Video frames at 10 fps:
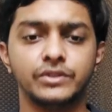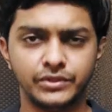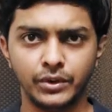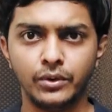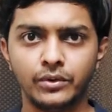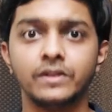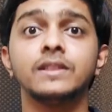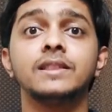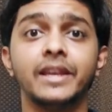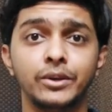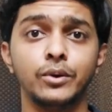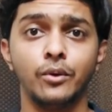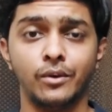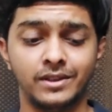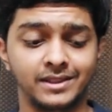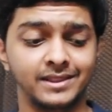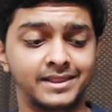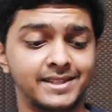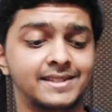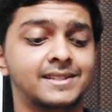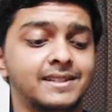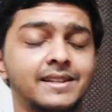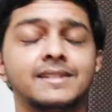So there you go. This